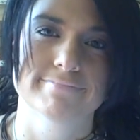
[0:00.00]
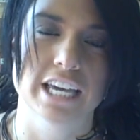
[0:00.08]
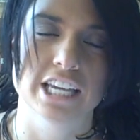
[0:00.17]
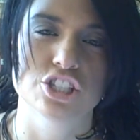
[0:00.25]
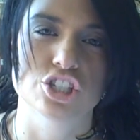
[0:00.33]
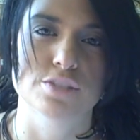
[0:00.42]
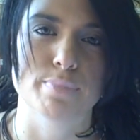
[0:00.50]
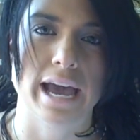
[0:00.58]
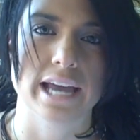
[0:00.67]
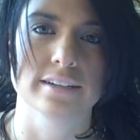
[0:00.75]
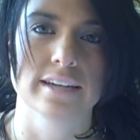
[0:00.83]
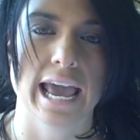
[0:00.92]
it's just
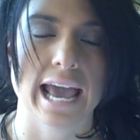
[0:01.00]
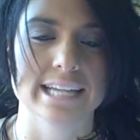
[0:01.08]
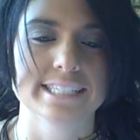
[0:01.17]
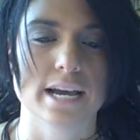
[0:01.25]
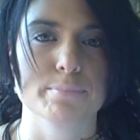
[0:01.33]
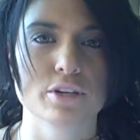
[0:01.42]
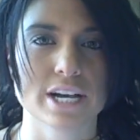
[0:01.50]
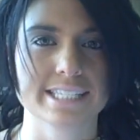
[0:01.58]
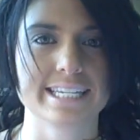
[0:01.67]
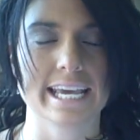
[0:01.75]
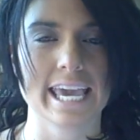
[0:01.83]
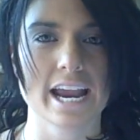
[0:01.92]
bad. And um, you guys
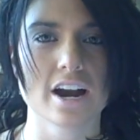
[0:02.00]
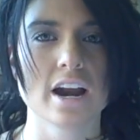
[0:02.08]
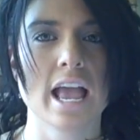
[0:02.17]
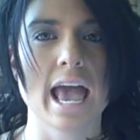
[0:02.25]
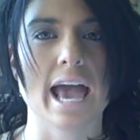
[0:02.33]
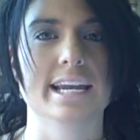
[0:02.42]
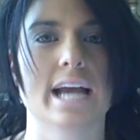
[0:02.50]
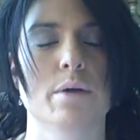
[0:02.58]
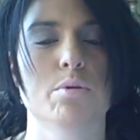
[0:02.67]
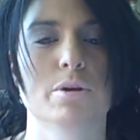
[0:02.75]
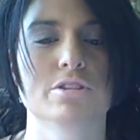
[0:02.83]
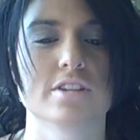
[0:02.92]
take care, and I
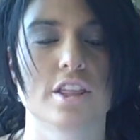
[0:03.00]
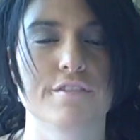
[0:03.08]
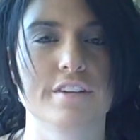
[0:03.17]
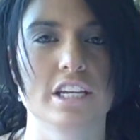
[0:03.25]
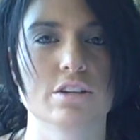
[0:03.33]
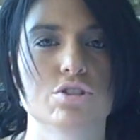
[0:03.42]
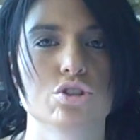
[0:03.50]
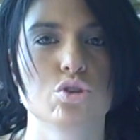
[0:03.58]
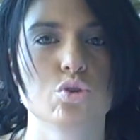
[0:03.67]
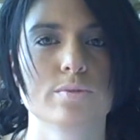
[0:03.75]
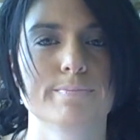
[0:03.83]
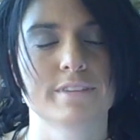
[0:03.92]
will post another video
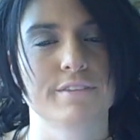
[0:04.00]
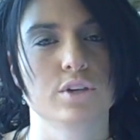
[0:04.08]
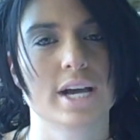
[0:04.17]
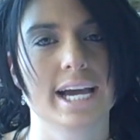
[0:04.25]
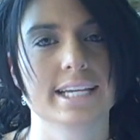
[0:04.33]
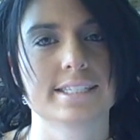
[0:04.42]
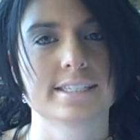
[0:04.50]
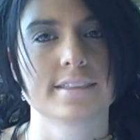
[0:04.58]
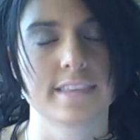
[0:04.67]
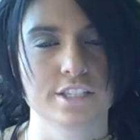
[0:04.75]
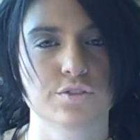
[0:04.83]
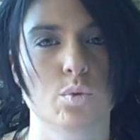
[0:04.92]
soon. Love you guys.
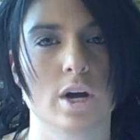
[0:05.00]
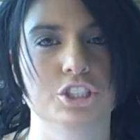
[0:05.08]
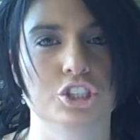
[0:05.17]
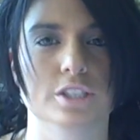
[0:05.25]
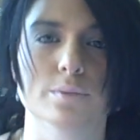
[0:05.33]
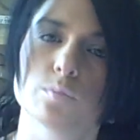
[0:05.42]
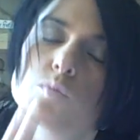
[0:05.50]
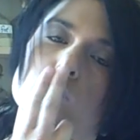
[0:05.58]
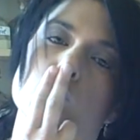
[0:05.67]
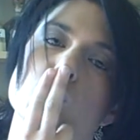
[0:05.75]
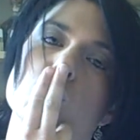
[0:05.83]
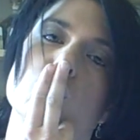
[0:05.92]
Thanks for watching.
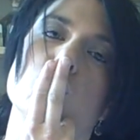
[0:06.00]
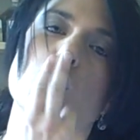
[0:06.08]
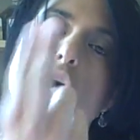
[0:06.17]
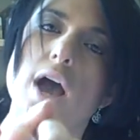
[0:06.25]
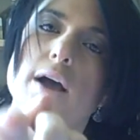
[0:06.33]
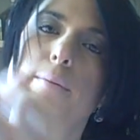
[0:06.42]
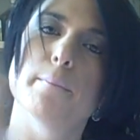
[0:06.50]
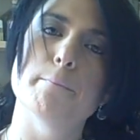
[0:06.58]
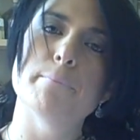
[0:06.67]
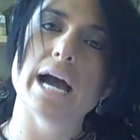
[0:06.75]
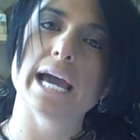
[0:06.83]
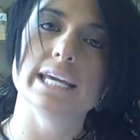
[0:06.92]

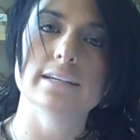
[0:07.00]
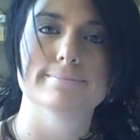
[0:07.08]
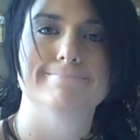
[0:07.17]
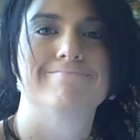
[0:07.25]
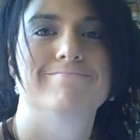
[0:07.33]
Bye.